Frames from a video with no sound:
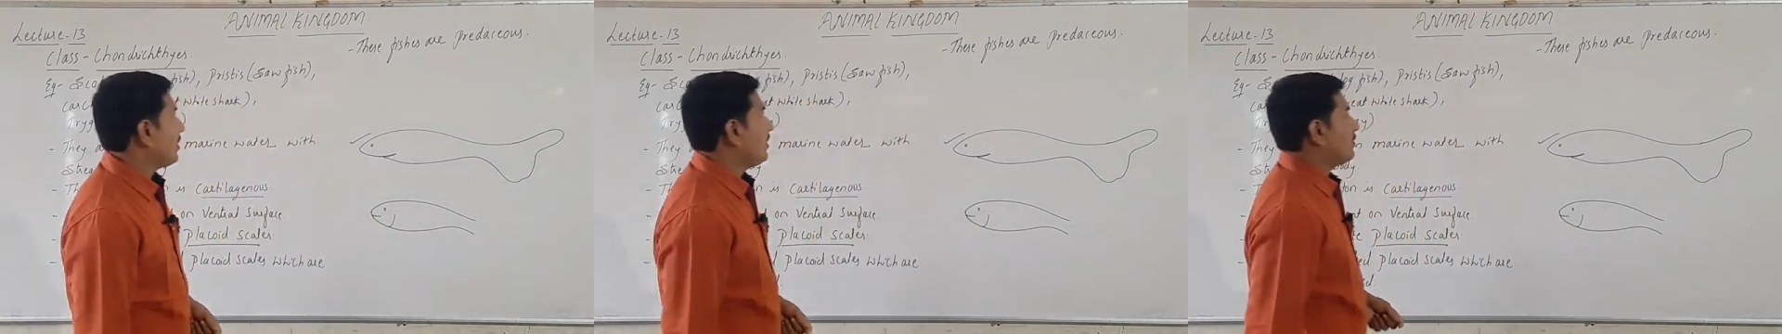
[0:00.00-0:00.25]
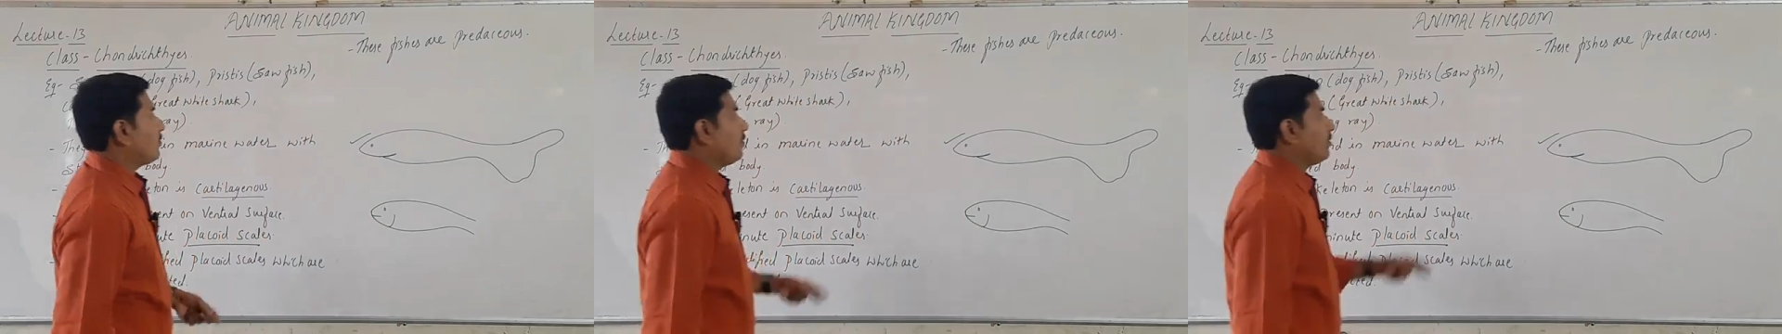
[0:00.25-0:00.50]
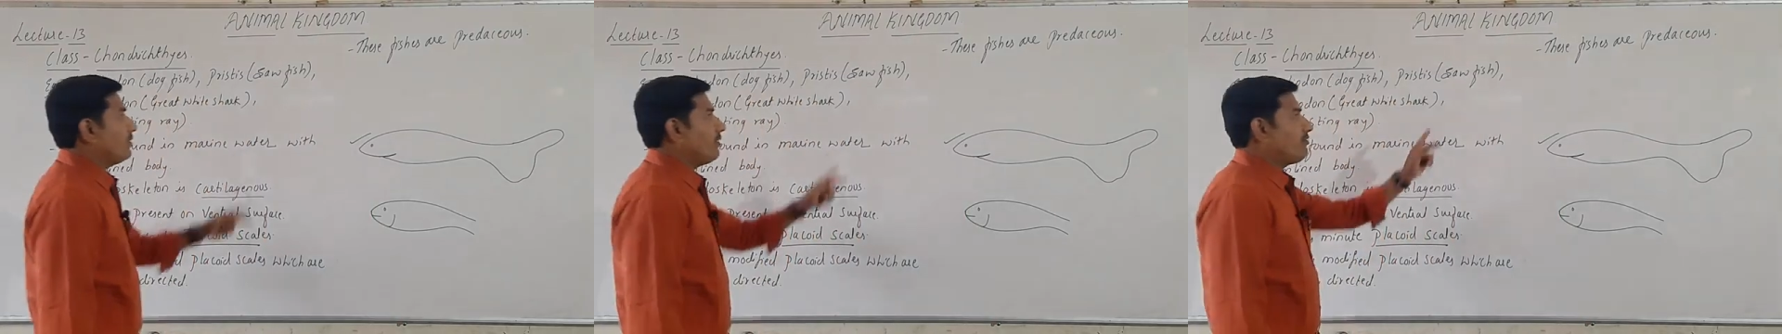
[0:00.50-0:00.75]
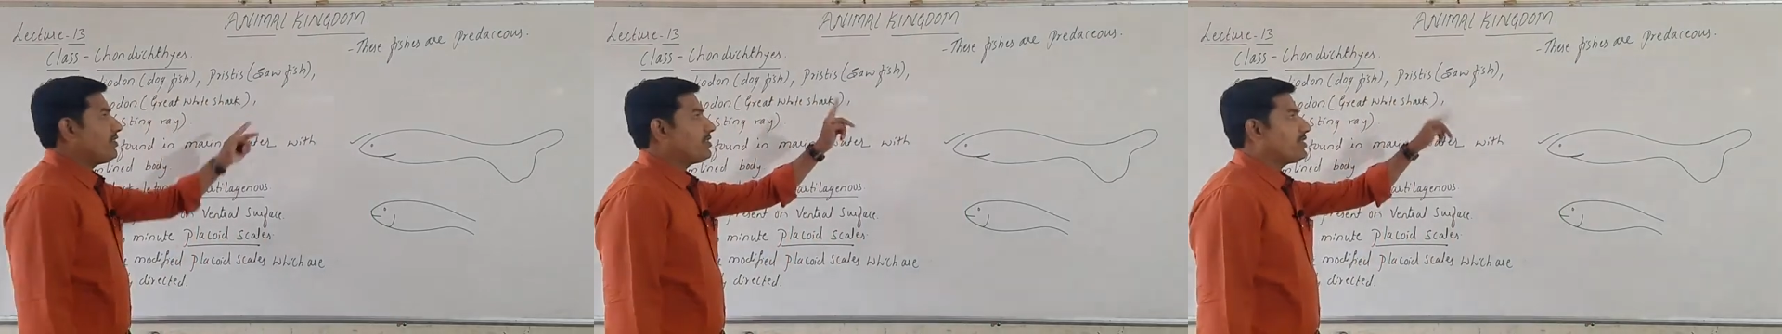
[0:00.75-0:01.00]
So the
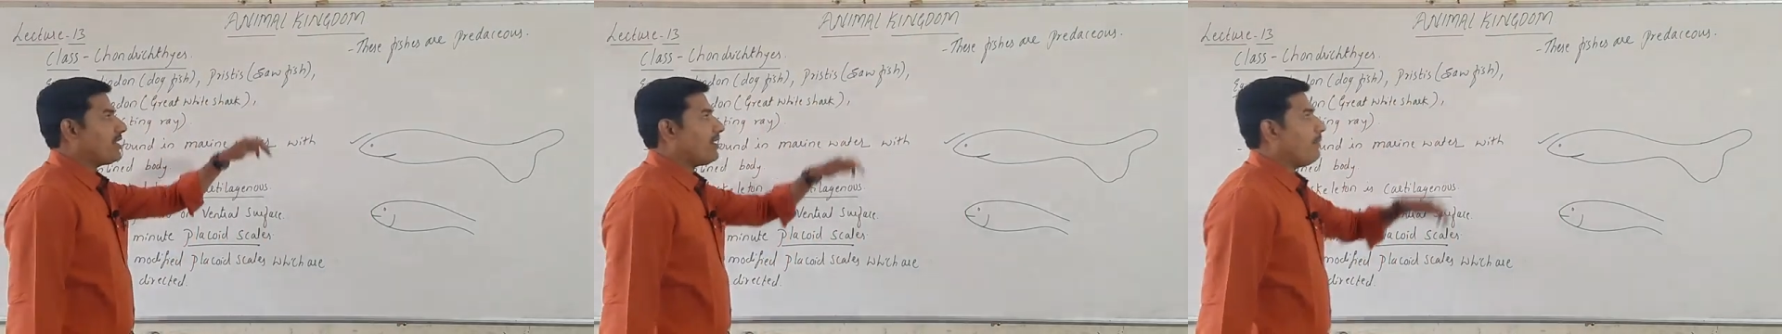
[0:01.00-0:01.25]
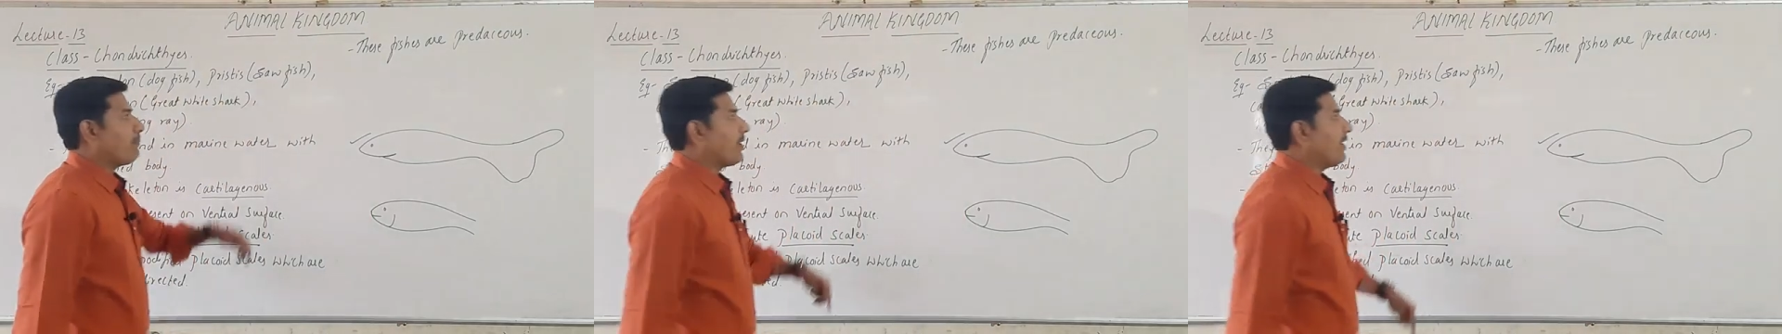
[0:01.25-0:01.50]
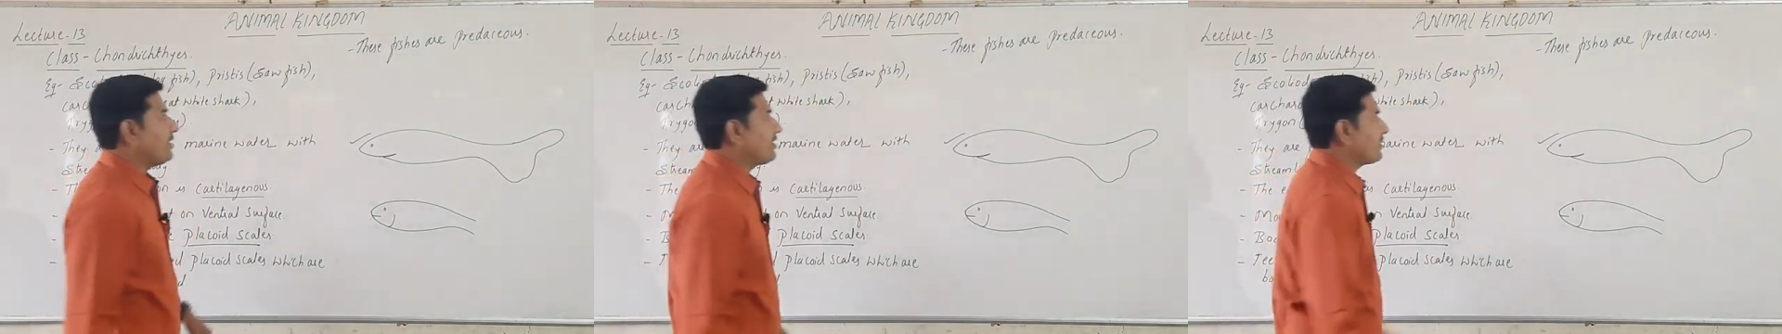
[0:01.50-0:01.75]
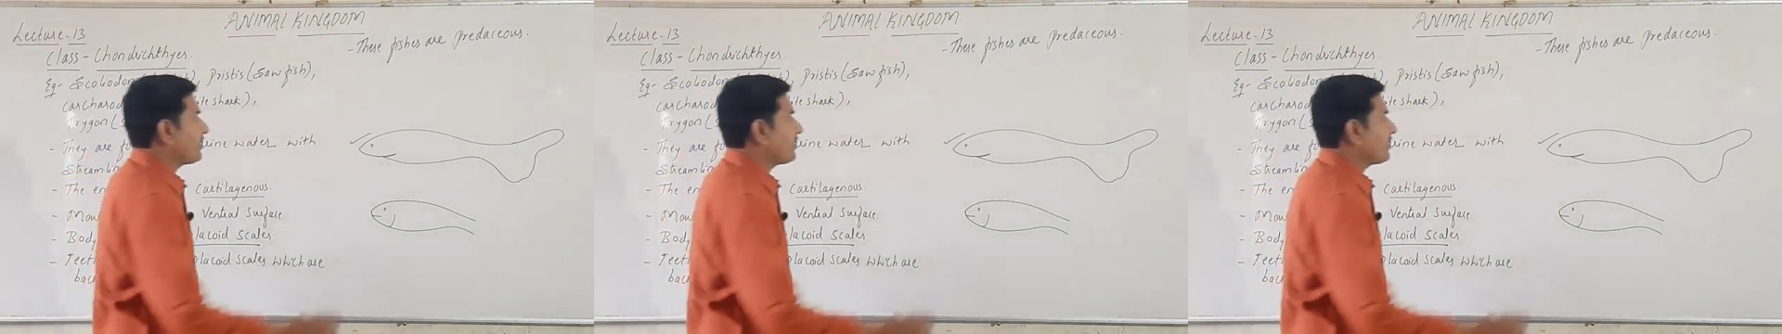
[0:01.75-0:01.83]
fishes are predaceous.